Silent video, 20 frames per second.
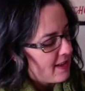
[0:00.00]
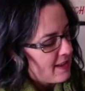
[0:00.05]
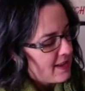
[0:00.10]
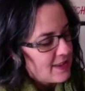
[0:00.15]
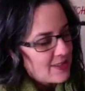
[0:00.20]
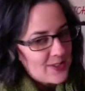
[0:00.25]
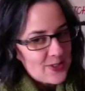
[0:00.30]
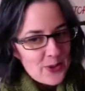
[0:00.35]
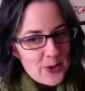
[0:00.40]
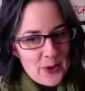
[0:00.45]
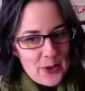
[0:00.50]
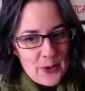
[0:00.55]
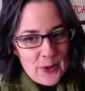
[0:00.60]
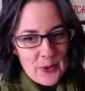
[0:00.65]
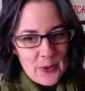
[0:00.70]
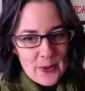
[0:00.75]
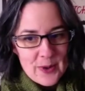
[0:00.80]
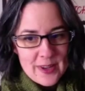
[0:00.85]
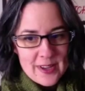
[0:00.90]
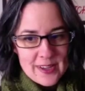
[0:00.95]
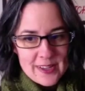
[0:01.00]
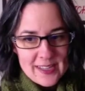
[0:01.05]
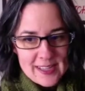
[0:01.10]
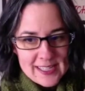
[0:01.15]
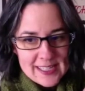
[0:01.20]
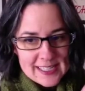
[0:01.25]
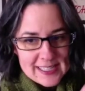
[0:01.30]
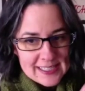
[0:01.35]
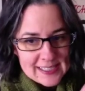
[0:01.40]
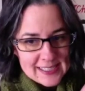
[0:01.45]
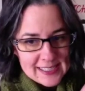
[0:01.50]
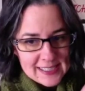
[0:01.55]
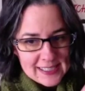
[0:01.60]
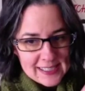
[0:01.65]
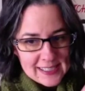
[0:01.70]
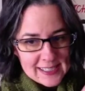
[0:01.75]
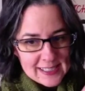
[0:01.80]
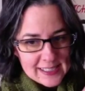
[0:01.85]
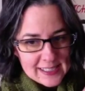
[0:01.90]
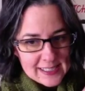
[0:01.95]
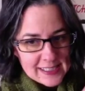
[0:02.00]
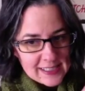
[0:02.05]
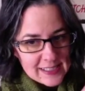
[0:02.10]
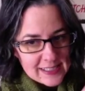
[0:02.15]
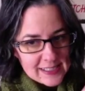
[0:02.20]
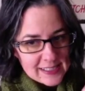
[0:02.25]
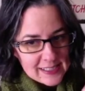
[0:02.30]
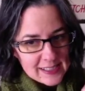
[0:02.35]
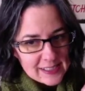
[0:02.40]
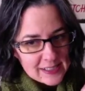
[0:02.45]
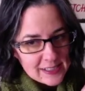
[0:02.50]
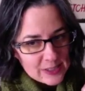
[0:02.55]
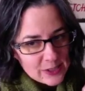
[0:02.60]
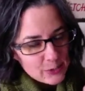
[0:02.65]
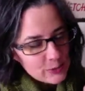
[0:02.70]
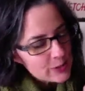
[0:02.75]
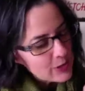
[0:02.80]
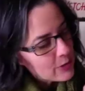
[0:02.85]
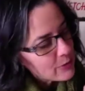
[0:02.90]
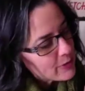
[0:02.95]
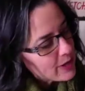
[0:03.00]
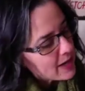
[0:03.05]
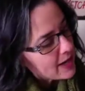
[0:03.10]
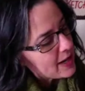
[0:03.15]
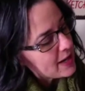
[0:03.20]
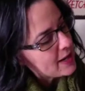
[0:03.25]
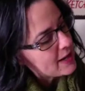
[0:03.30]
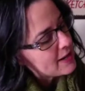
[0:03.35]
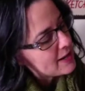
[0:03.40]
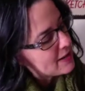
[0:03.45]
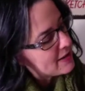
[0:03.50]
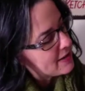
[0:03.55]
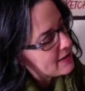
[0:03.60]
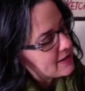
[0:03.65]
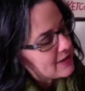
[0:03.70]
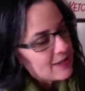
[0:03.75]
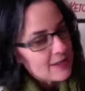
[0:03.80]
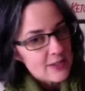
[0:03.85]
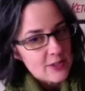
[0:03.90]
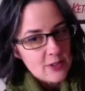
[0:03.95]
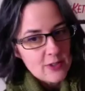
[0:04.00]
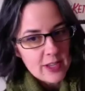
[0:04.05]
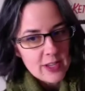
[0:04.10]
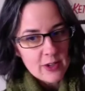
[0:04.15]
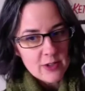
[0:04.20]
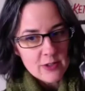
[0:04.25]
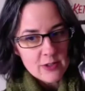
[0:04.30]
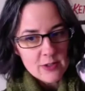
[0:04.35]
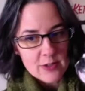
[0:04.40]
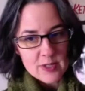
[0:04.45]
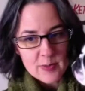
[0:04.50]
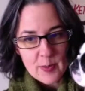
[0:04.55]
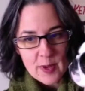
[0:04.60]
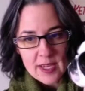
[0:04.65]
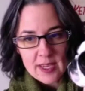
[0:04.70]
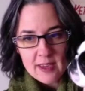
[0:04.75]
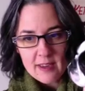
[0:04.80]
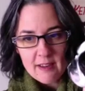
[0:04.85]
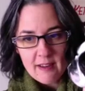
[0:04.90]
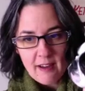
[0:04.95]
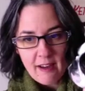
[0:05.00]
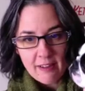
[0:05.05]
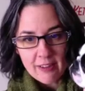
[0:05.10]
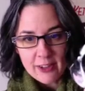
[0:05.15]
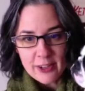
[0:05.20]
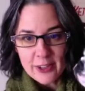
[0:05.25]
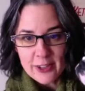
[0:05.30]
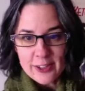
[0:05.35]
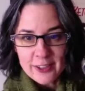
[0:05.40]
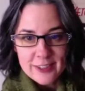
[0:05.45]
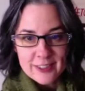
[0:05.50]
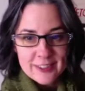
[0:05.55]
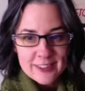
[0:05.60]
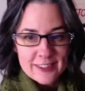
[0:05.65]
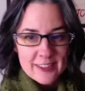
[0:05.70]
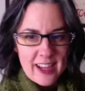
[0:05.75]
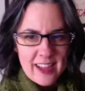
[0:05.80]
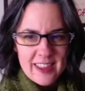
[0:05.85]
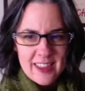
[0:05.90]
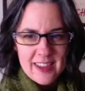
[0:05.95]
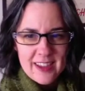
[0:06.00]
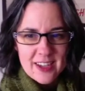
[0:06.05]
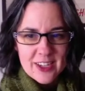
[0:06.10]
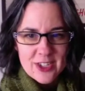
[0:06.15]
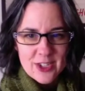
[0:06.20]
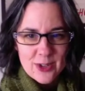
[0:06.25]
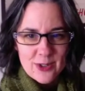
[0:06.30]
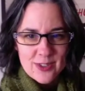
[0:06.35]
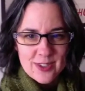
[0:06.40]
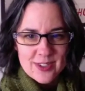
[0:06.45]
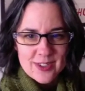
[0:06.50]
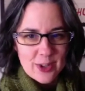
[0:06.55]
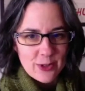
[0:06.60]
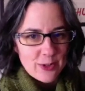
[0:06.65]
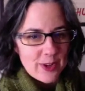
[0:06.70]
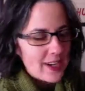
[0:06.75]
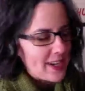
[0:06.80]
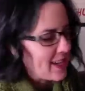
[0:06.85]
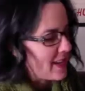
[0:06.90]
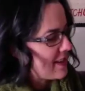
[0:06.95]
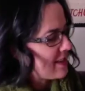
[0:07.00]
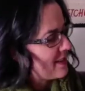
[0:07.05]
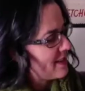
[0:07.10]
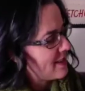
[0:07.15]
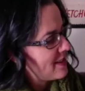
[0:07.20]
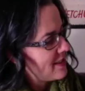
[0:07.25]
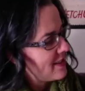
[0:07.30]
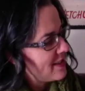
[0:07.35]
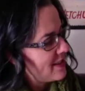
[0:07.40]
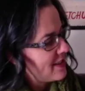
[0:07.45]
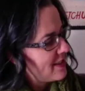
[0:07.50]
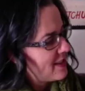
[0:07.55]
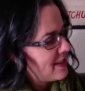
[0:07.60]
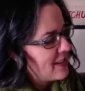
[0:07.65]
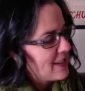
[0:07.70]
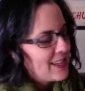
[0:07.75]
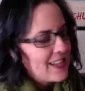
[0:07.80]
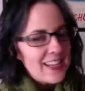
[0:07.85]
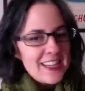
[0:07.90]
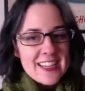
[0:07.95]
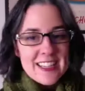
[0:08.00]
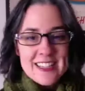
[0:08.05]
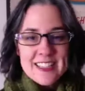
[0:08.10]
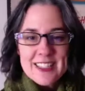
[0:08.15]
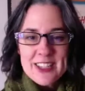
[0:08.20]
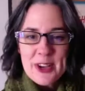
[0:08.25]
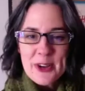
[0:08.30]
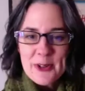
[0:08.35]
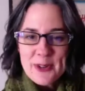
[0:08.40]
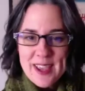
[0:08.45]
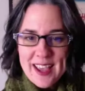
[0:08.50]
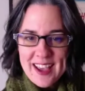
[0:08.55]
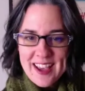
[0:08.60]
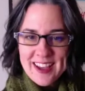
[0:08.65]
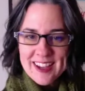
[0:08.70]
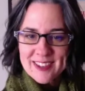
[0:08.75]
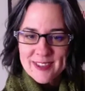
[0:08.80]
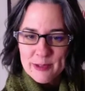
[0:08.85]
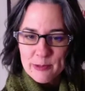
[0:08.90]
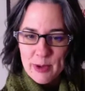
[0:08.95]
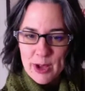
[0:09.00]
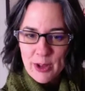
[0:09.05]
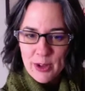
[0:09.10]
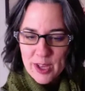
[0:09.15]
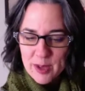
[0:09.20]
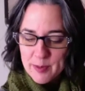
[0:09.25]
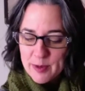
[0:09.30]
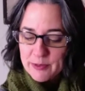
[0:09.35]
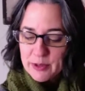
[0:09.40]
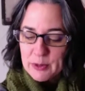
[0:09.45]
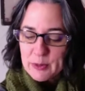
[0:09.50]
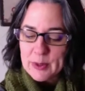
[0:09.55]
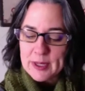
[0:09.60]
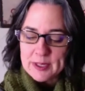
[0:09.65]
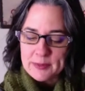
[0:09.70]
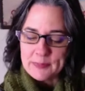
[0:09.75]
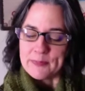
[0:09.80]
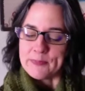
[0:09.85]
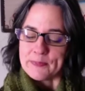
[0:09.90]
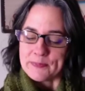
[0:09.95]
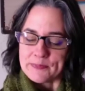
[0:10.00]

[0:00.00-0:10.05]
So, Alice, doing all right? Do you like her new spiky collar? I think I showed this already. So yeah, welcome everyone.